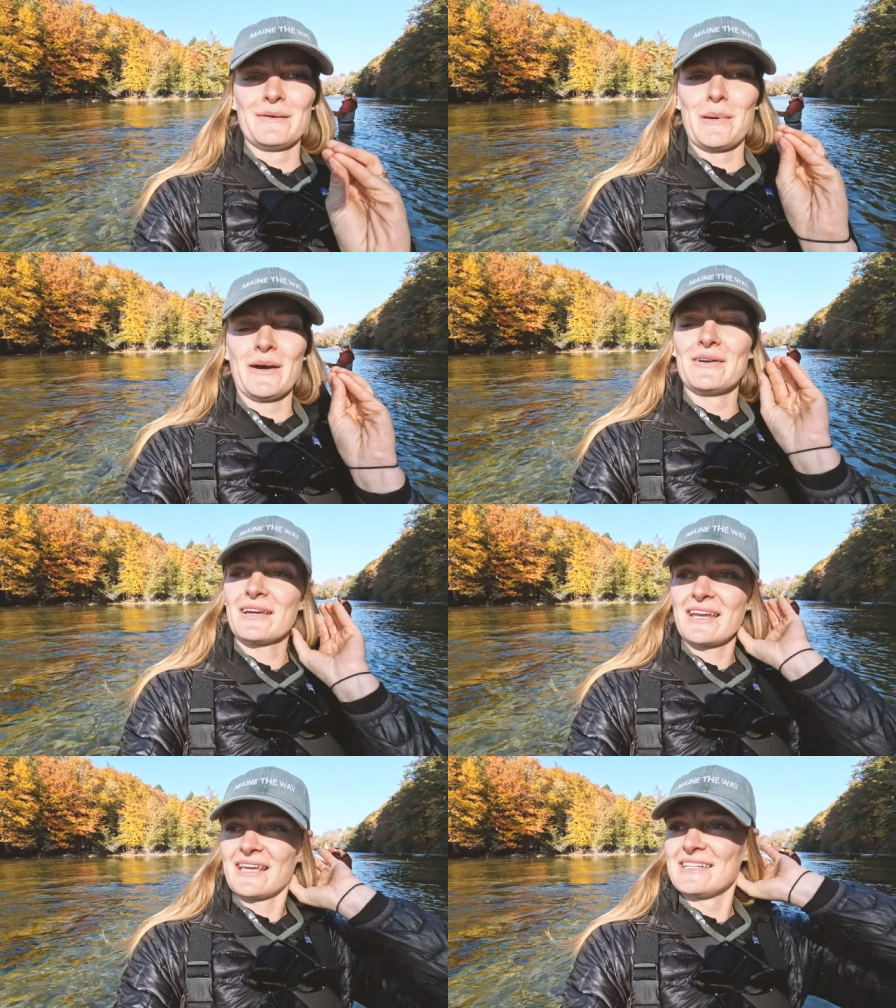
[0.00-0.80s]

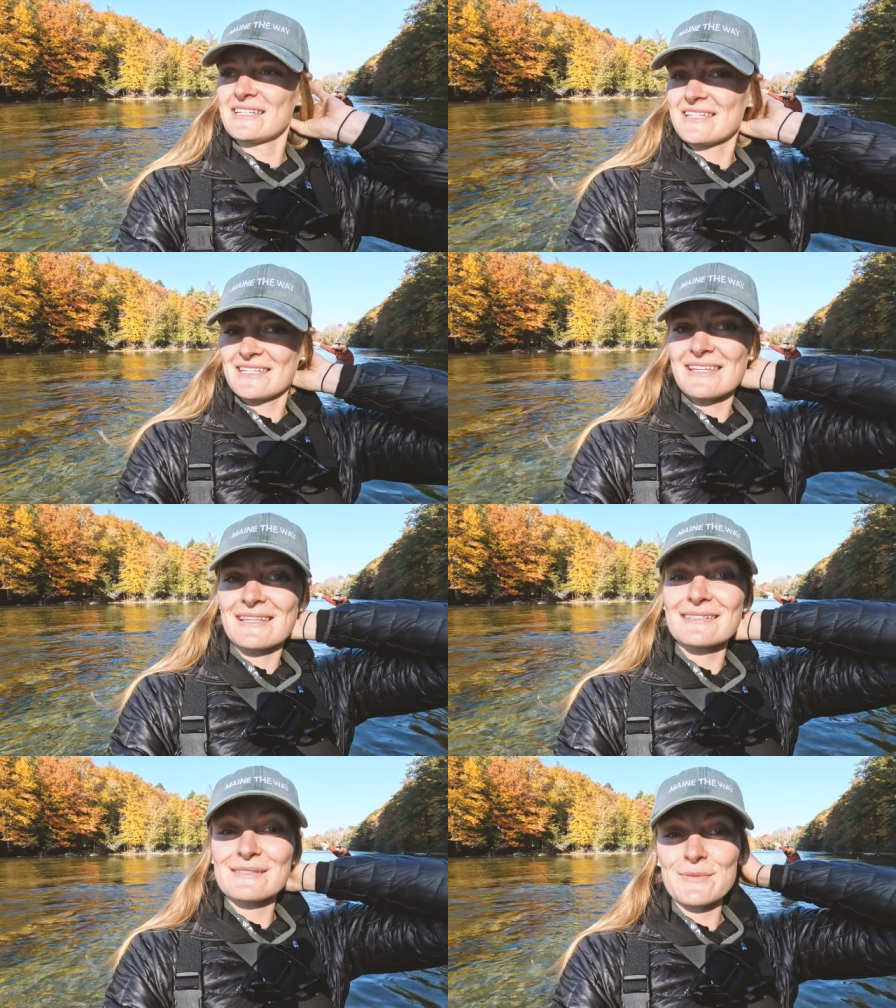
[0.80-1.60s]
about getting addicted to
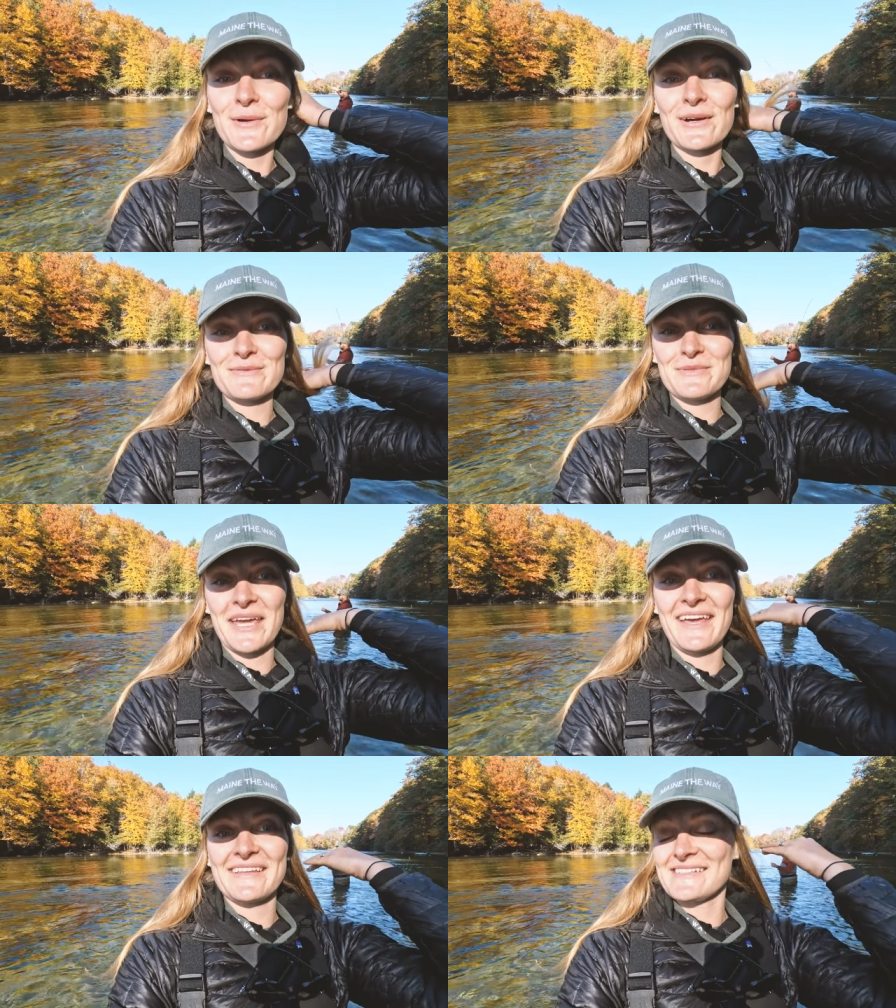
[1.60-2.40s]
this sport
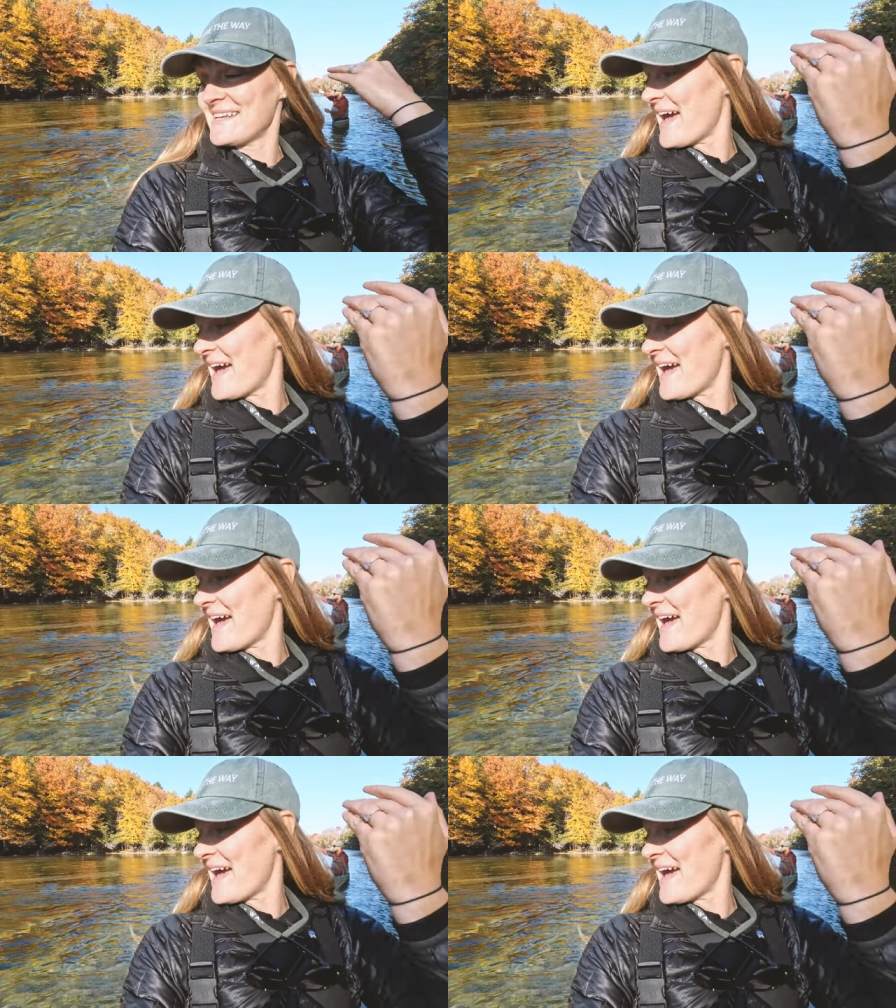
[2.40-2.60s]
because